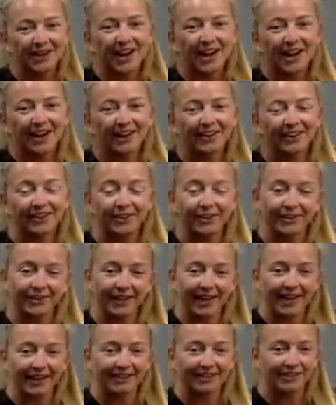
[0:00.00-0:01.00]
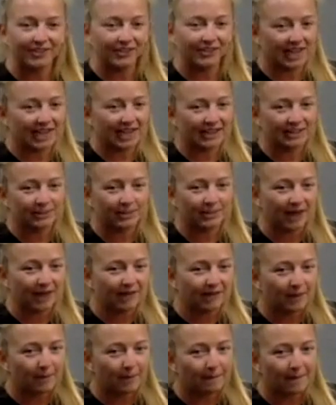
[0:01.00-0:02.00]
Our third exercise, we have
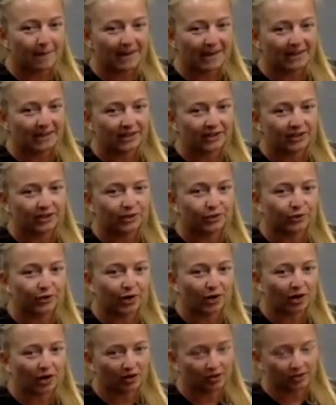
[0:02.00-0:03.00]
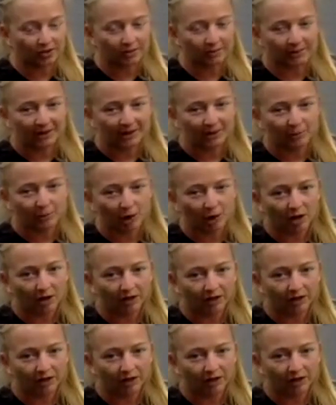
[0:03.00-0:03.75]
a bear crawl or bear walk.